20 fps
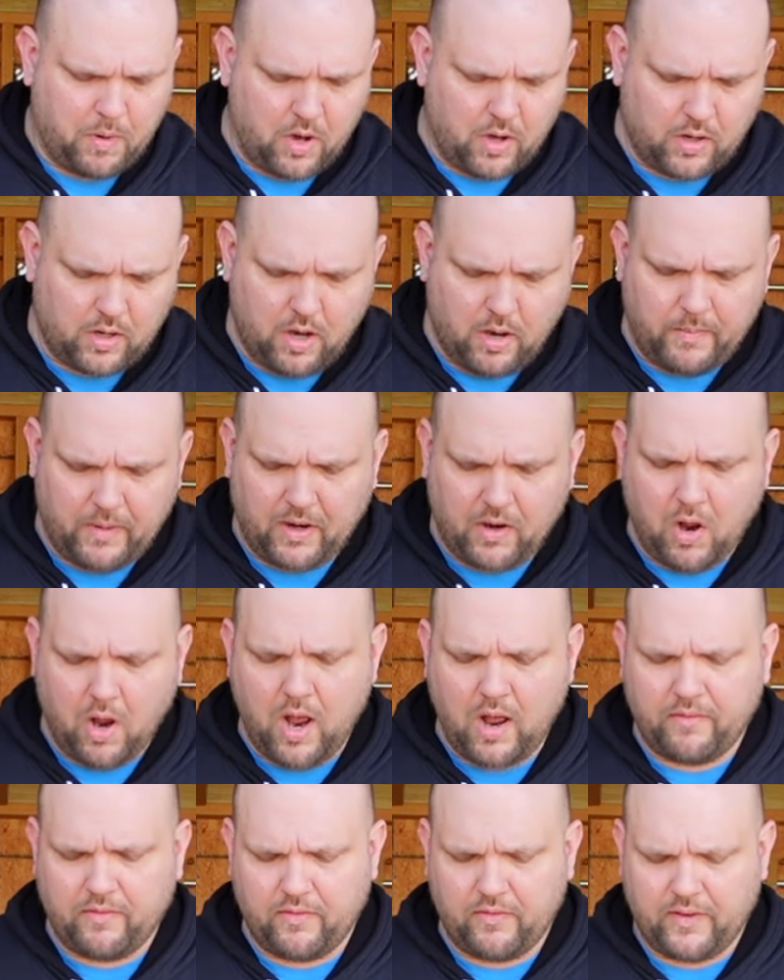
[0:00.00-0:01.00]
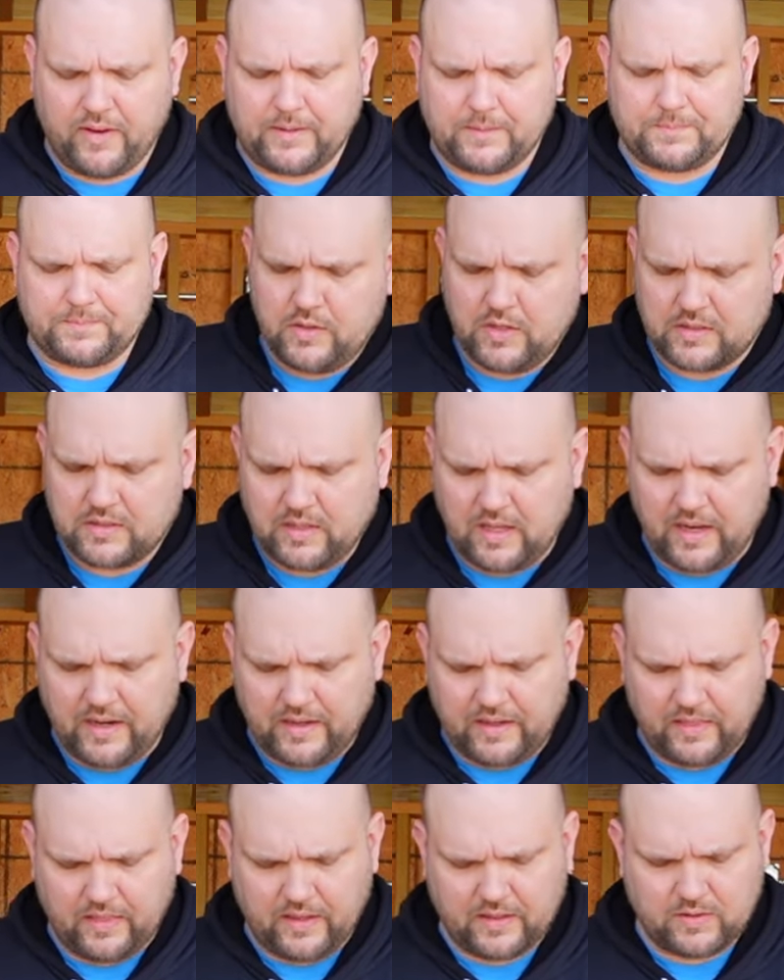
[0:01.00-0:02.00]
bark coming off of it, just
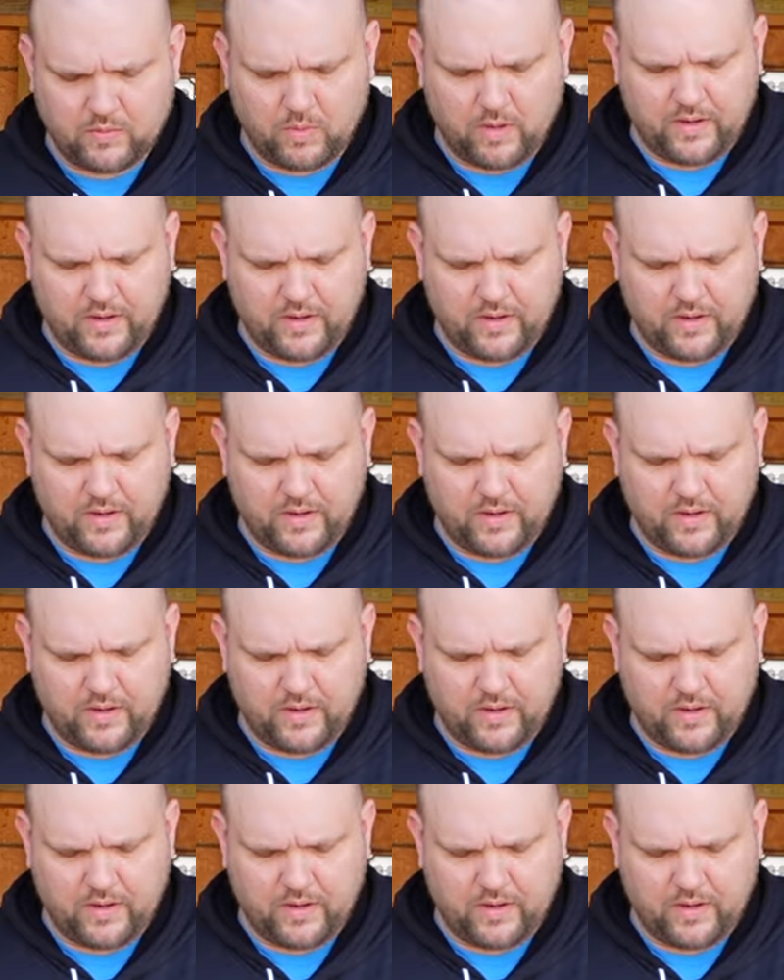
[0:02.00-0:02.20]
like this